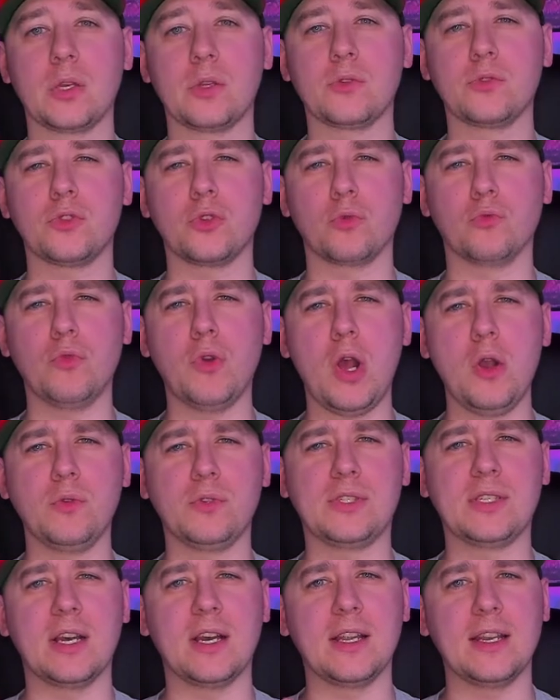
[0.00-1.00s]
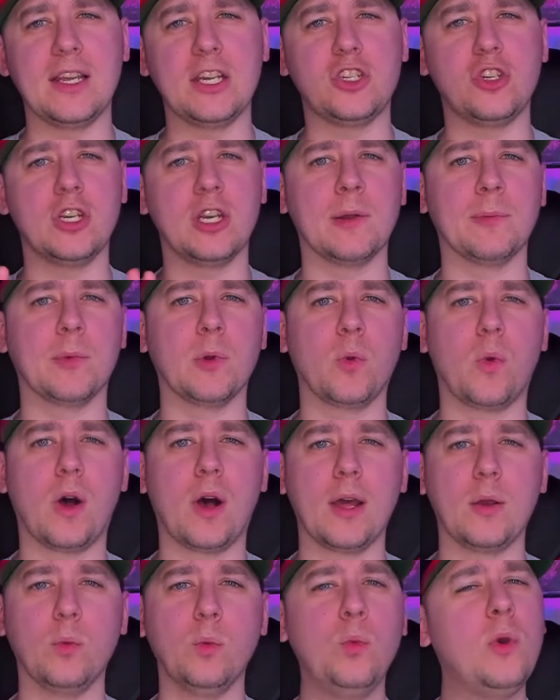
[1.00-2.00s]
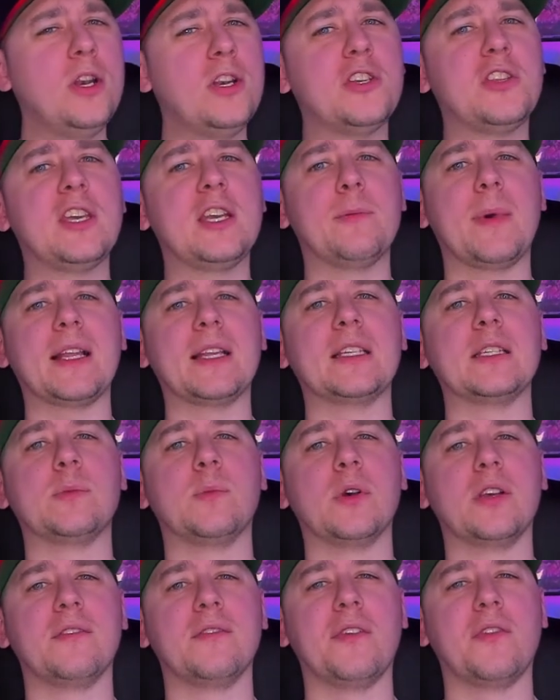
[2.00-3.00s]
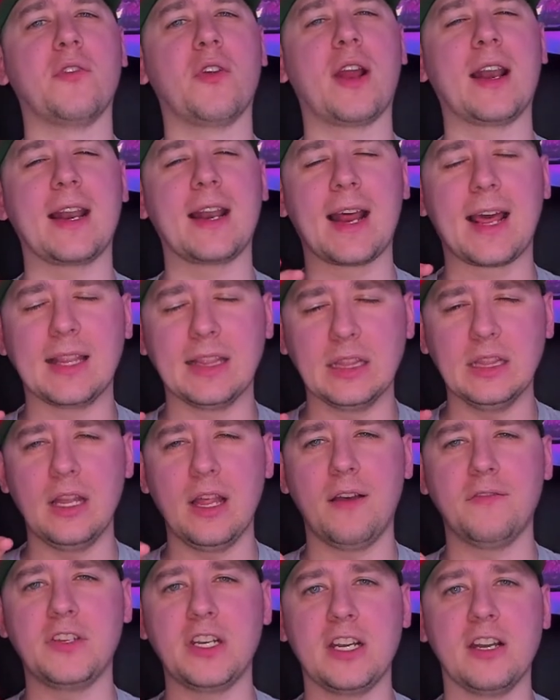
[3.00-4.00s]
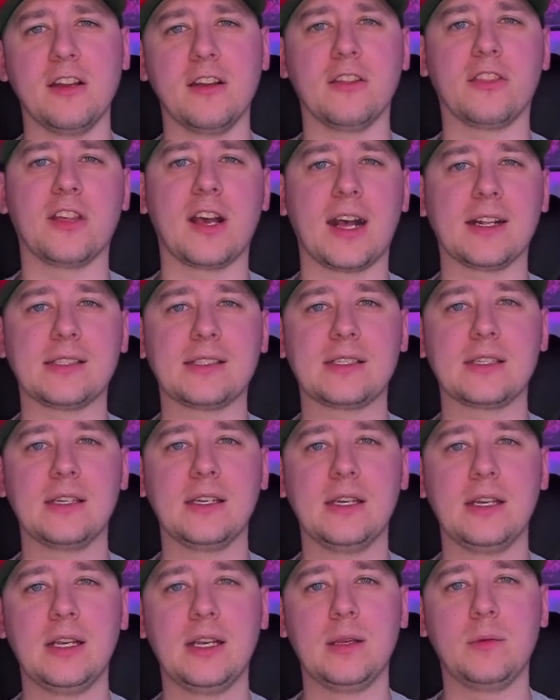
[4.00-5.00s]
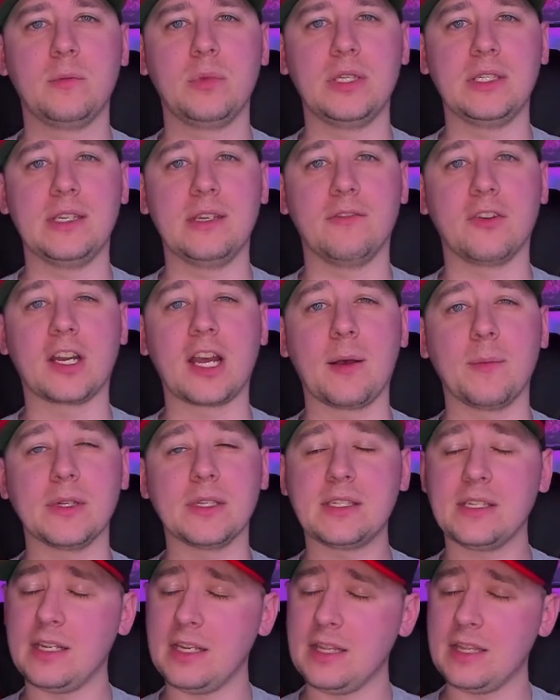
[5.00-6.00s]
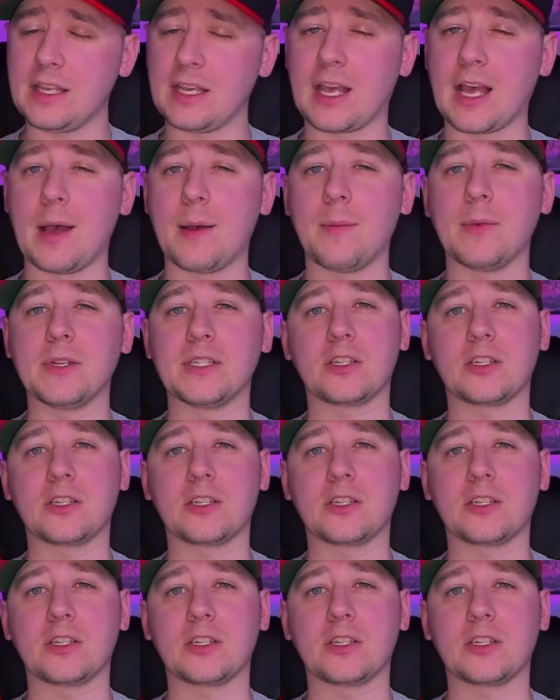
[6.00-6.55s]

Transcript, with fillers: So Rogue Sun, issue number one. What did you think about this book if you read it? I'd love to hear your thoughts. Please leave your comments in the comment section